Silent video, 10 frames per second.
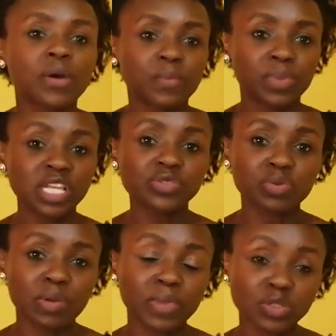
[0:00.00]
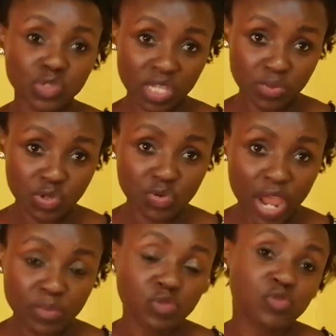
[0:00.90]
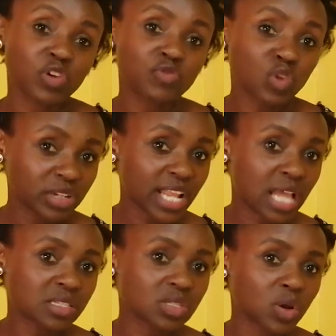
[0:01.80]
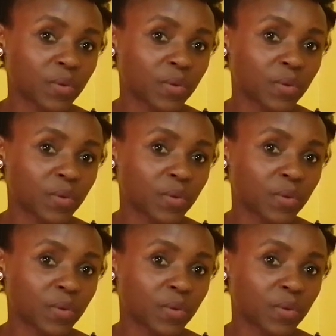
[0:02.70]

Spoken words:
Please remember to subscribe if you have not done so,